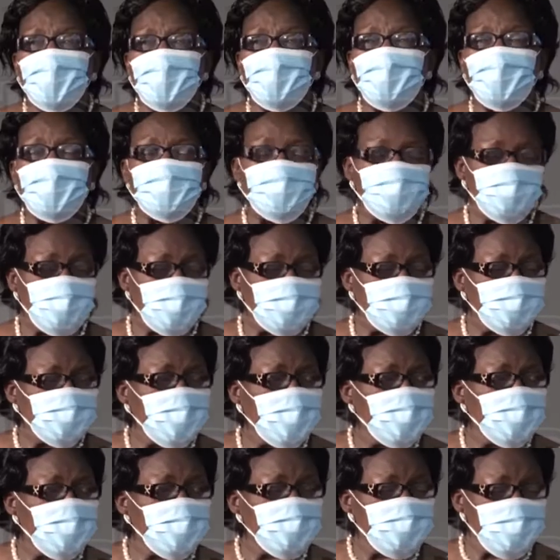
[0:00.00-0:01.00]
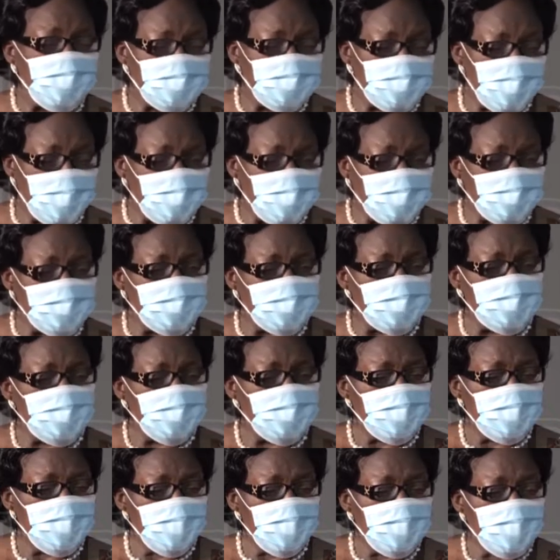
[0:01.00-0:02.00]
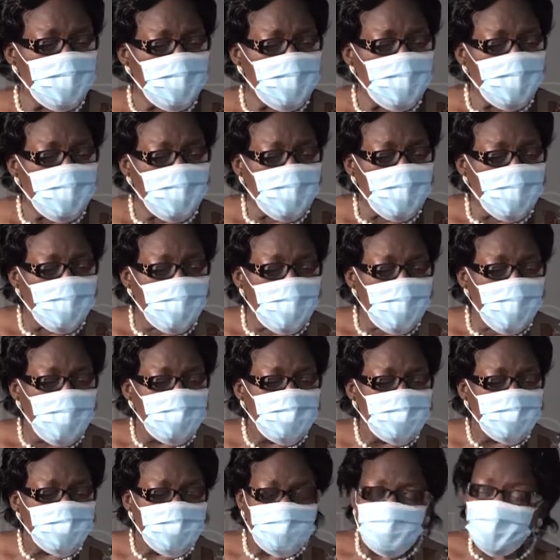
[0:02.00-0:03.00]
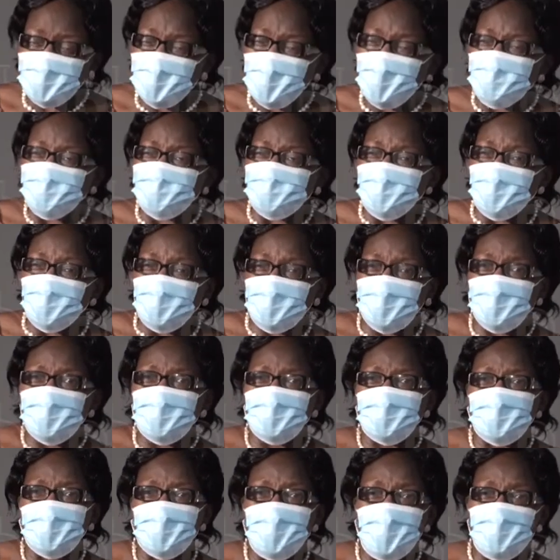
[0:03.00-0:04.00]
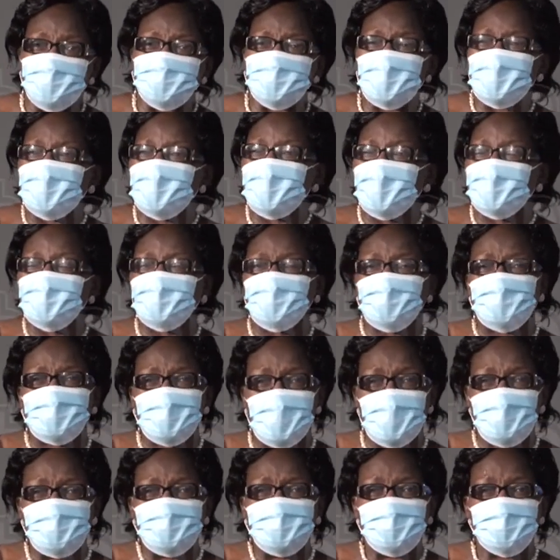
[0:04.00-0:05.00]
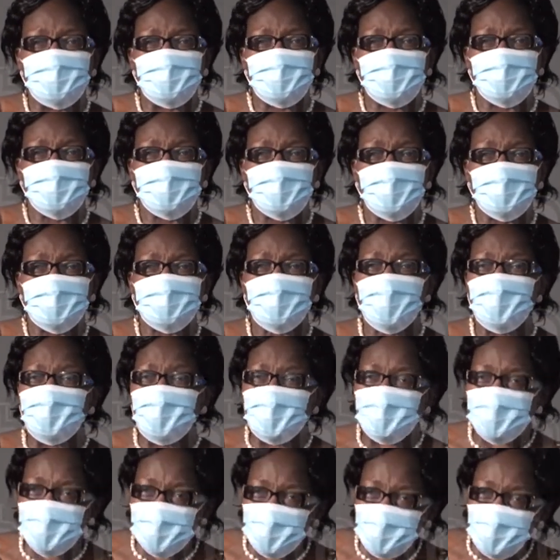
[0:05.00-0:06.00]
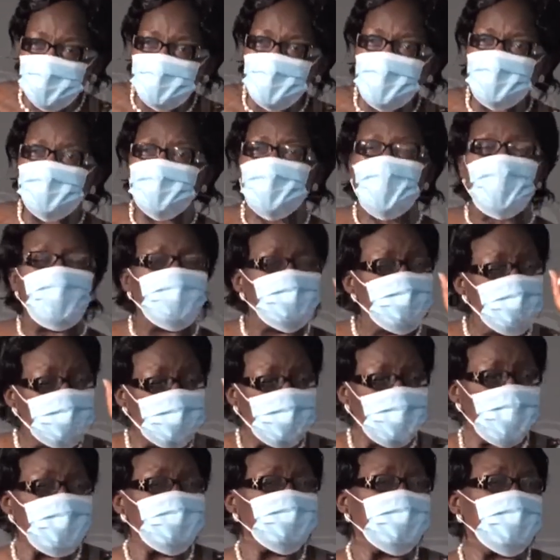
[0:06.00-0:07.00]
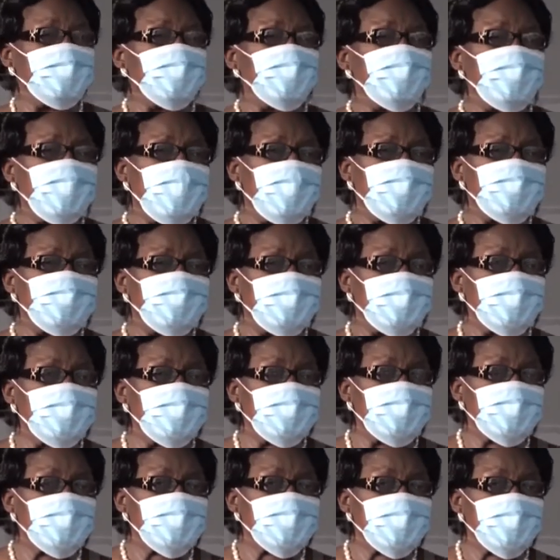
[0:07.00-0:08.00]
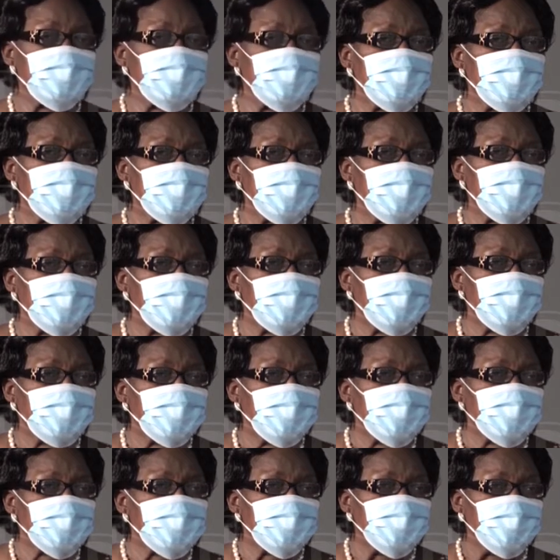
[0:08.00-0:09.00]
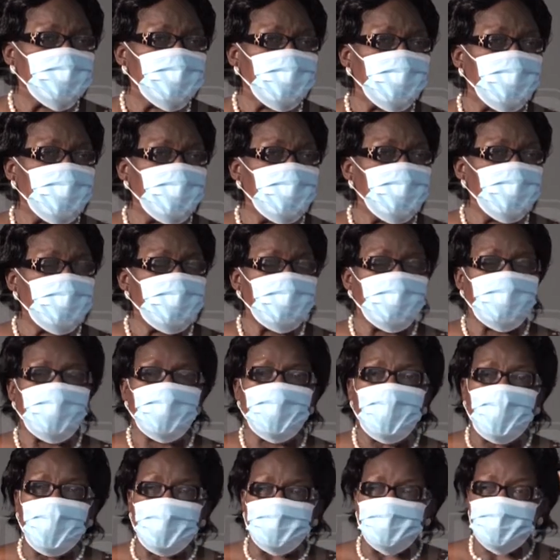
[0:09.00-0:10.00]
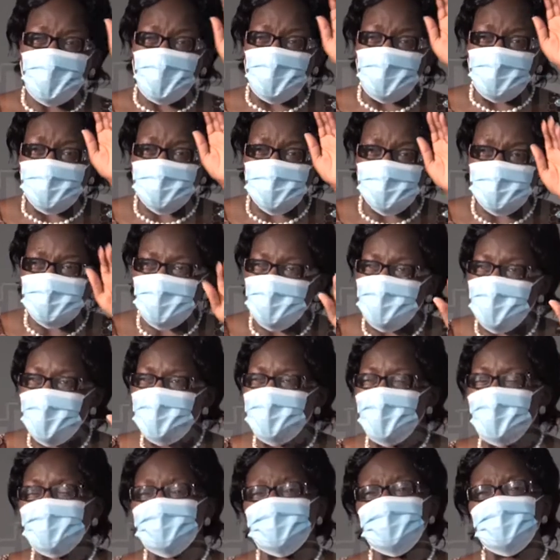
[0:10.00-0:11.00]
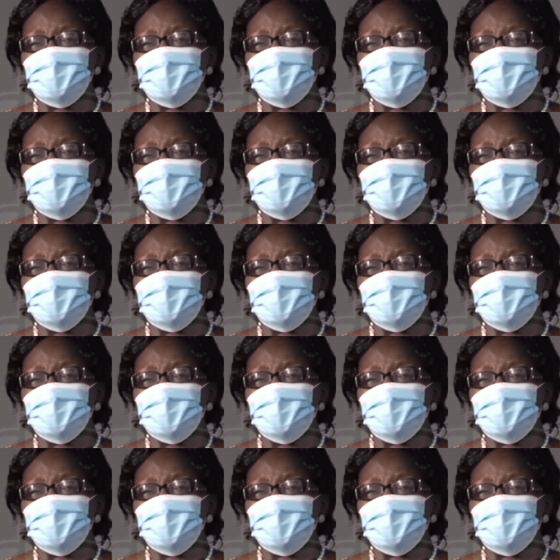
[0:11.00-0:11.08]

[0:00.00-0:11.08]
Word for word: I want to assure you of my support. I'm a speaker for all. I've said that two times. Each time I take oath, I say I'm a speaker for the whole country. So I support all the members.